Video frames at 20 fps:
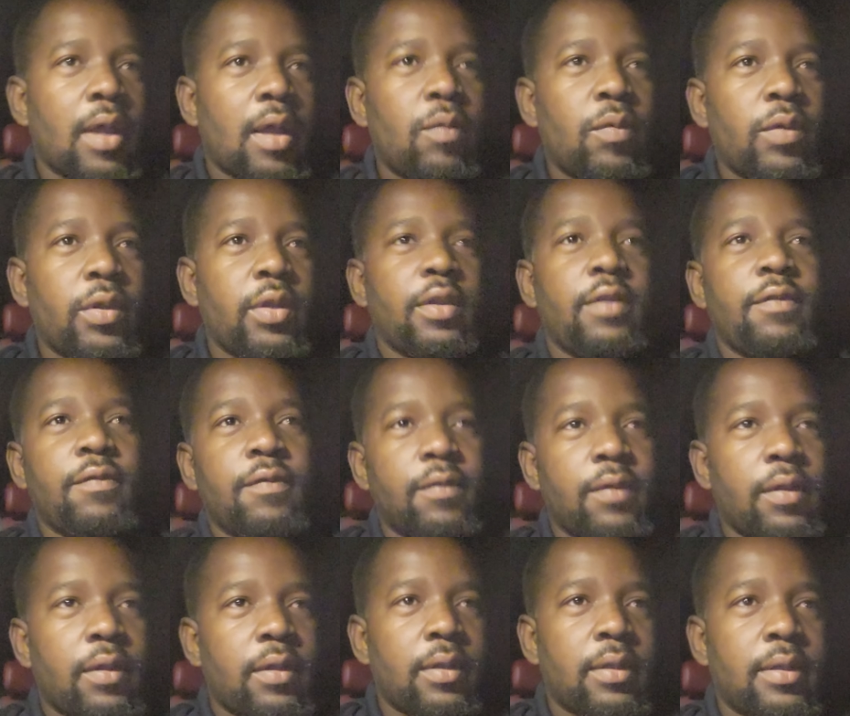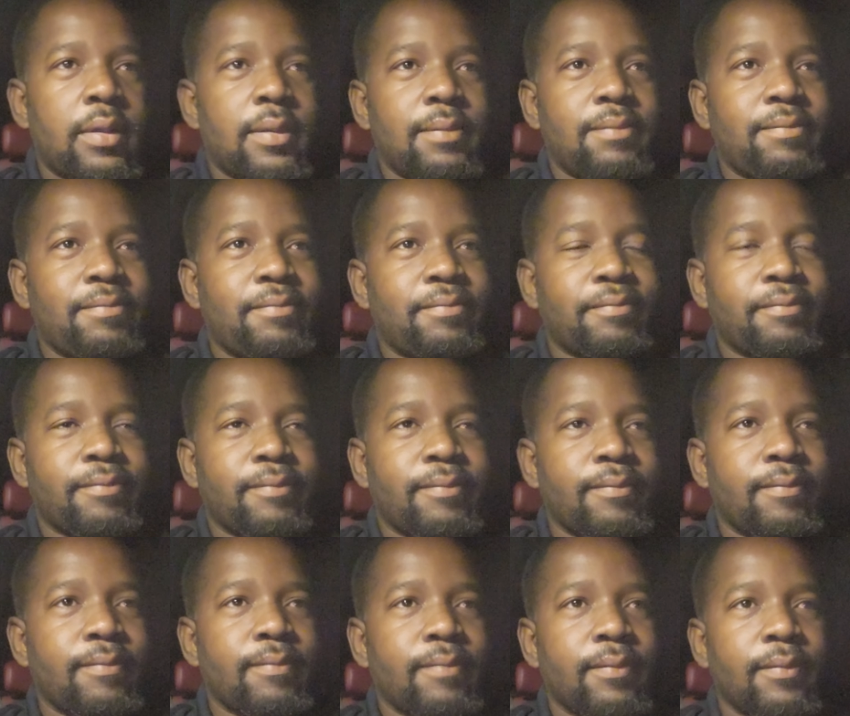I wouldn't even.
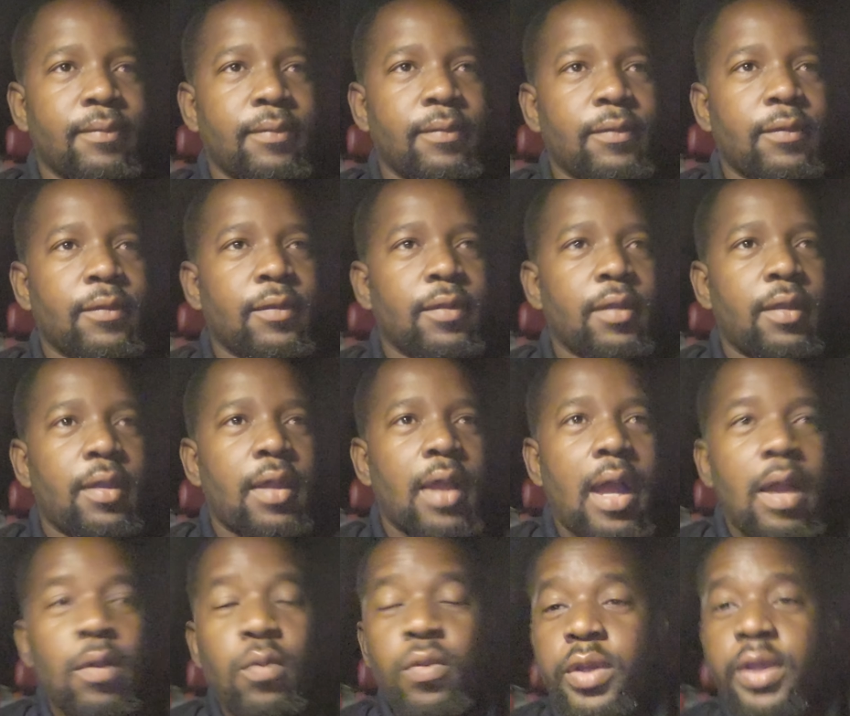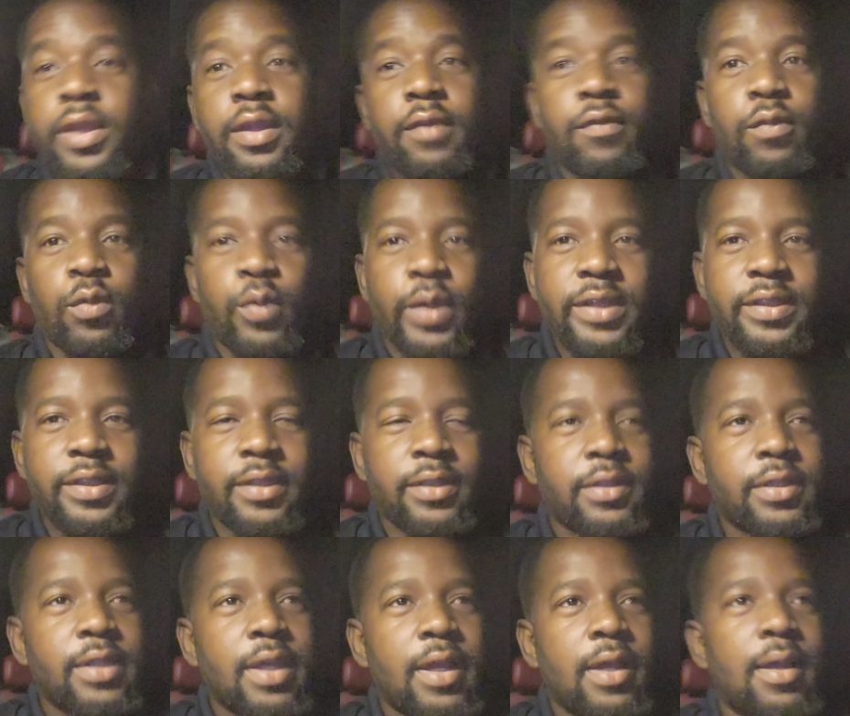Um, I wouldn't even waste
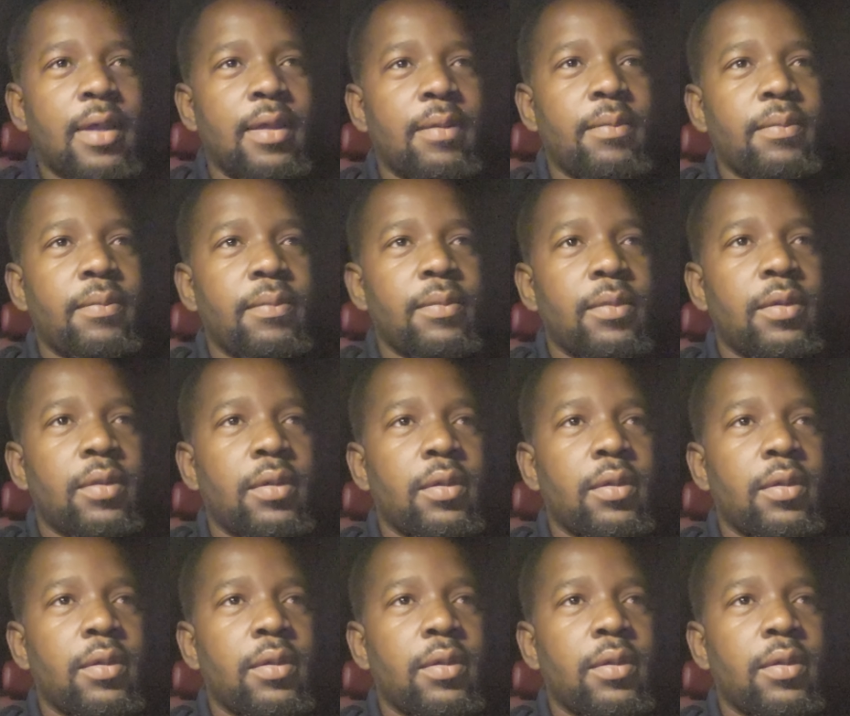his time.